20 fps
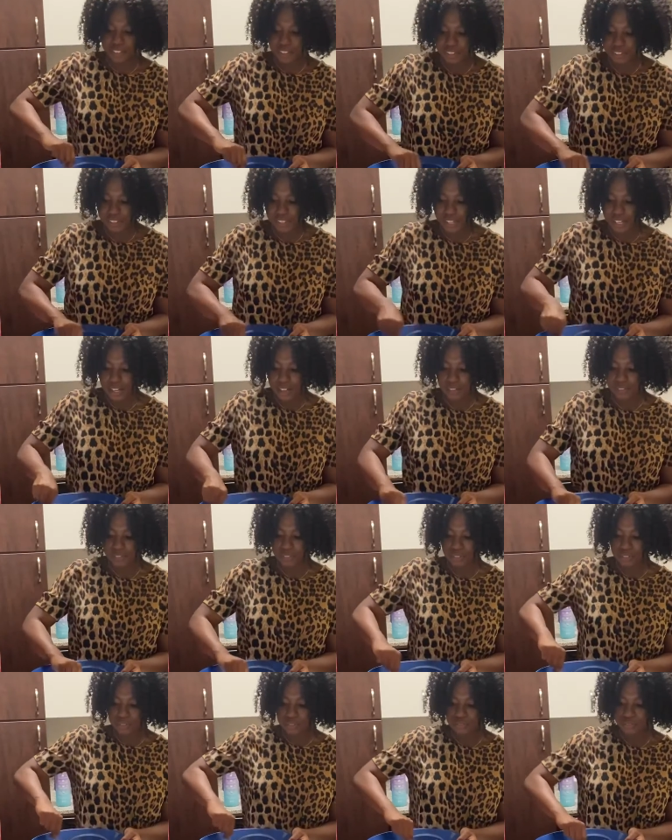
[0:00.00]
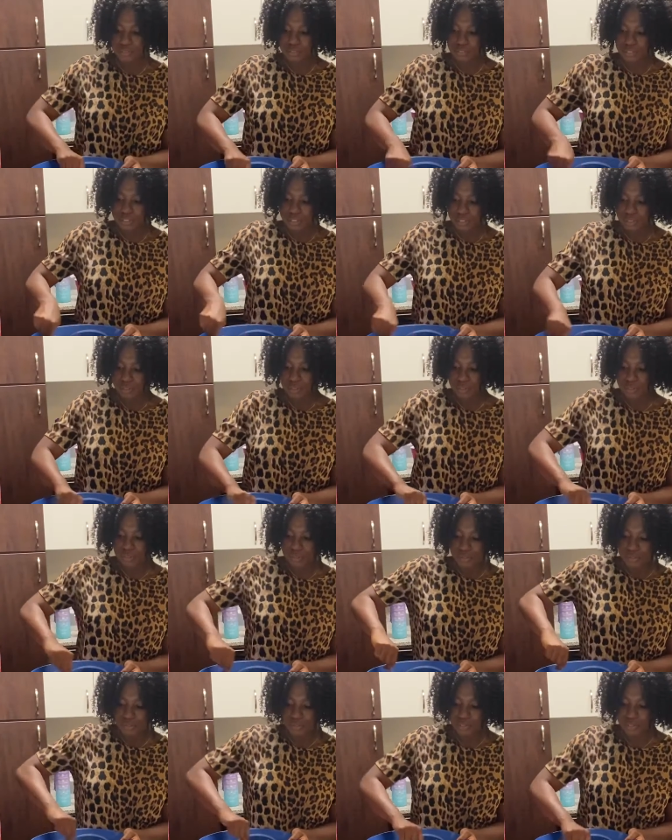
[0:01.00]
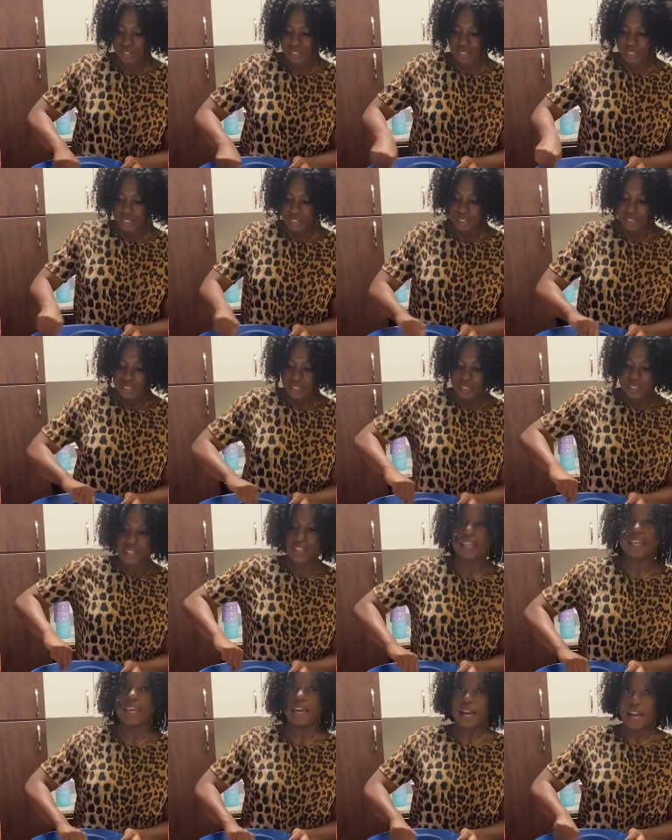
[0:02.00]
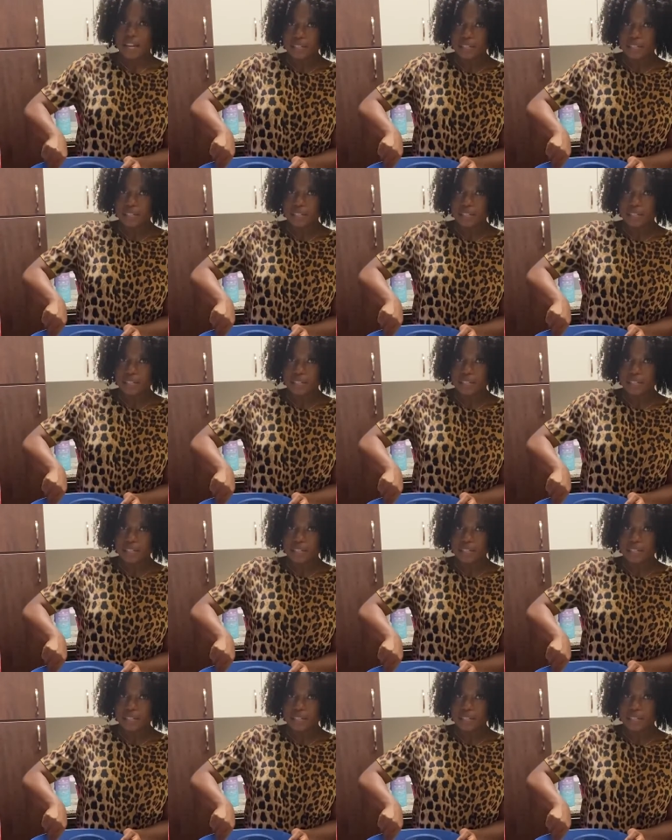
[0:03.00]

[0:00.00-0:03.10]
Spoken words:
really hot food. So yeah.